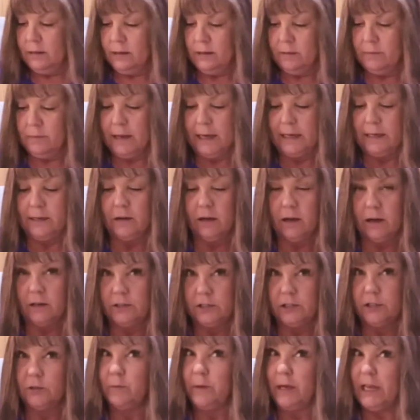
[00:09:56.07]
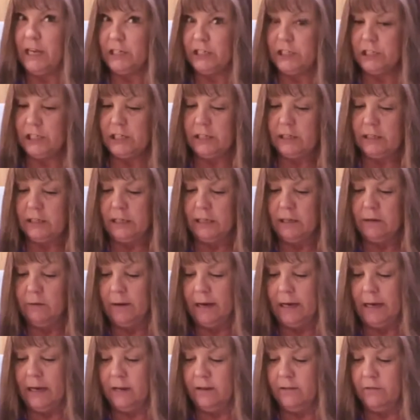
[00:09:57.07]
My dogs are patiently
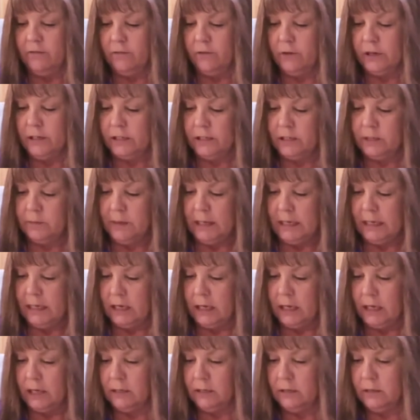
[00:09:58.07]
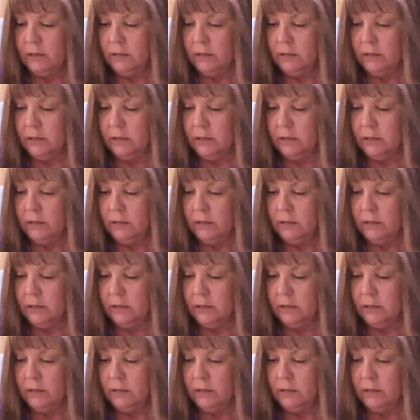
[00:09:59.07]
waiting for it to be done.